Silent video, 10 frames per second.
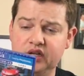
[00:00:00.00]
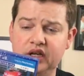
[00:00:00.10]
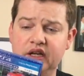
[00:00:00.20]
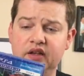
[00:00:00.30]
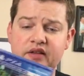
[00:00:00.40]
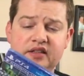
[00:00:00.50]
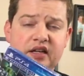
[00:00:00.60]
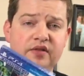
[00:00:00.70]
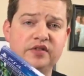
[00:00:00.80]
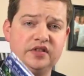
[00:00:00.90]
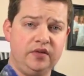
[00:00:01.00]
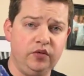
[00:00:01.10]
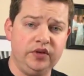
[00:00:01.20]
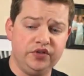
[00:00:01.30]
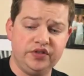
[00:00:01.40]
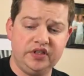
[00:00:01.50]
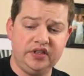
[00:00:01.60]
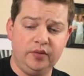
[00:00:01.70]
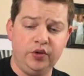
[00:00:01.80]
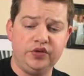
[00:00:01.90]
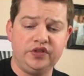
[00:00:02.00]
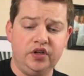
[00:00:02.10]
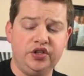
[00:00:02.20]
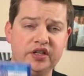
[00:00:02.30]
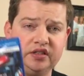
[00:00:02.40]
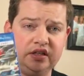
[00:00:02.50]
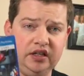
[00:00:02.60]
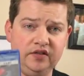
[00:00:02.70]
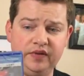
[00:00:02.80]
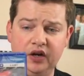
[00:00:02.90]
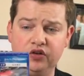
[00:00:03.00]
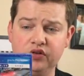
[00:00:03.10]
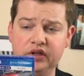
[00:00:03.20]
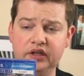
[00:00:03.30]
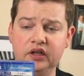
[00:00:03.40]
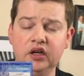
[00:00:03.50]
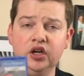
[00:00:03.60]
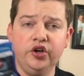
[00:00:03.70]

And these have several interesting demos such as Eve Valkyrie,